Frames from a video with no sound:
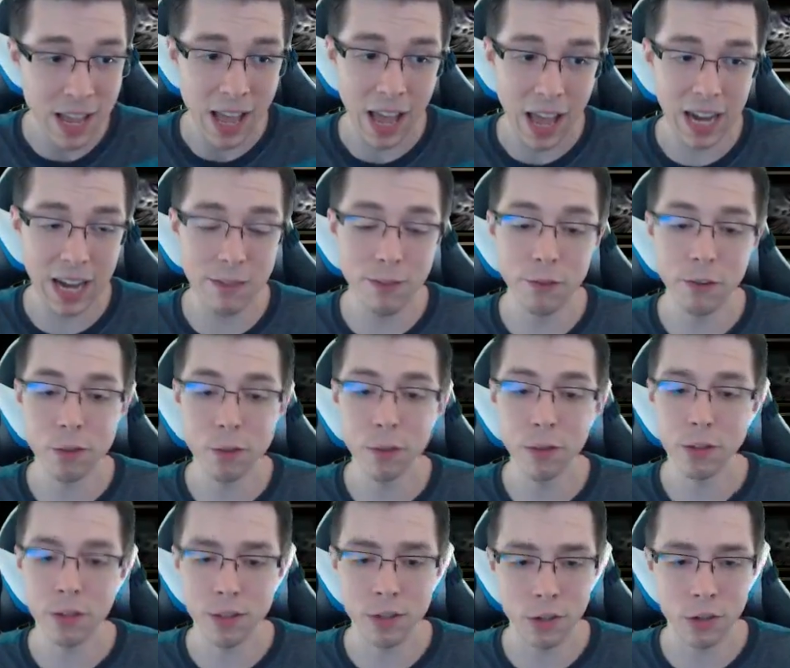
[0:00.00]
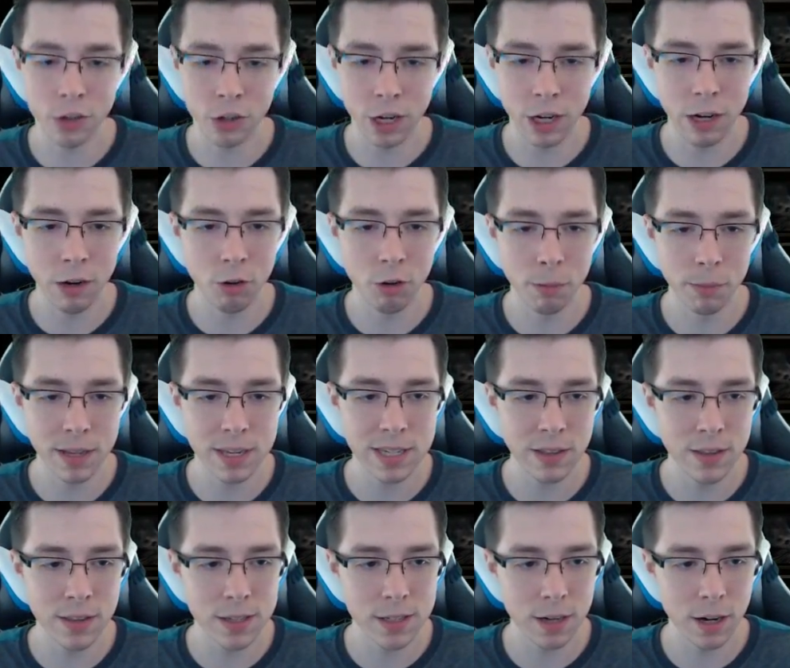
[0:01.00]
And even for Swindler's Archer, you don't normally see
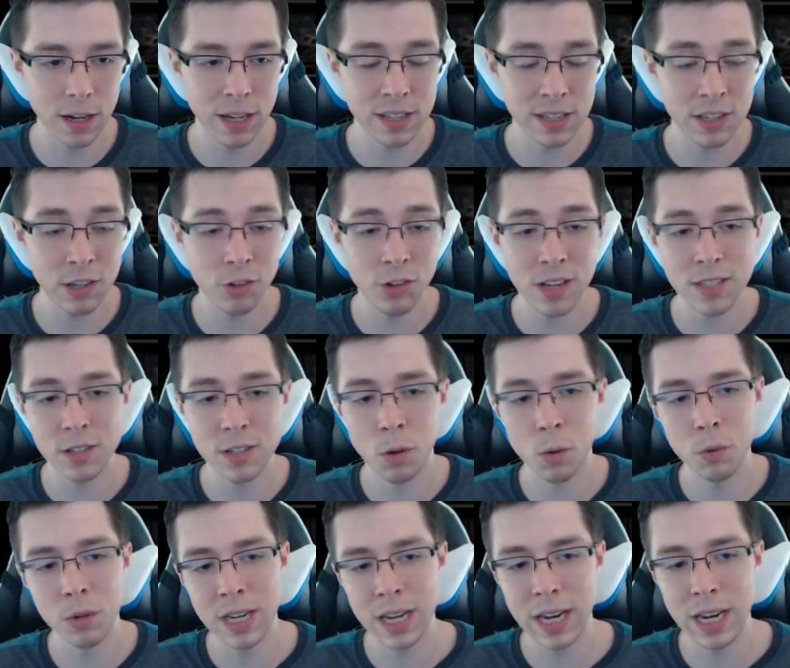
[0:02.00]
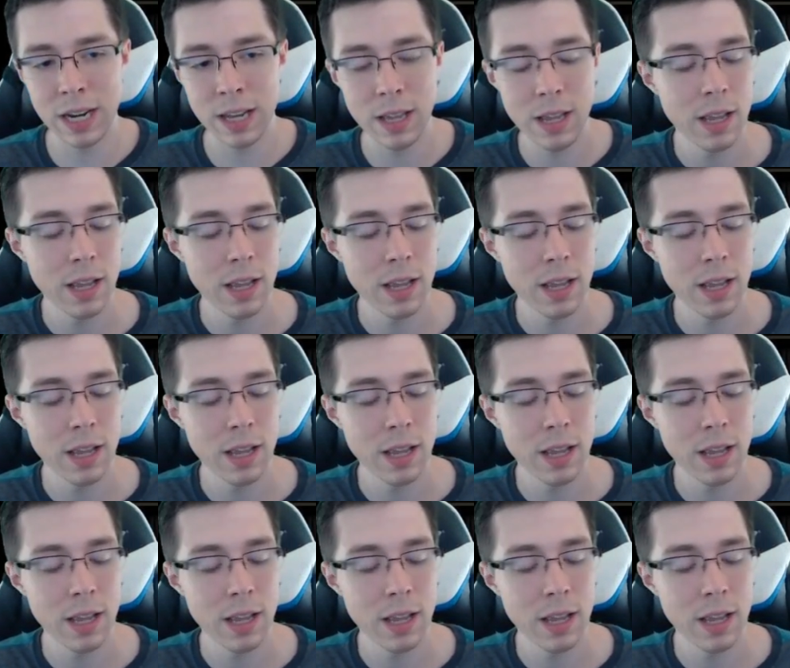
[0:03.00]
this card because you just don't need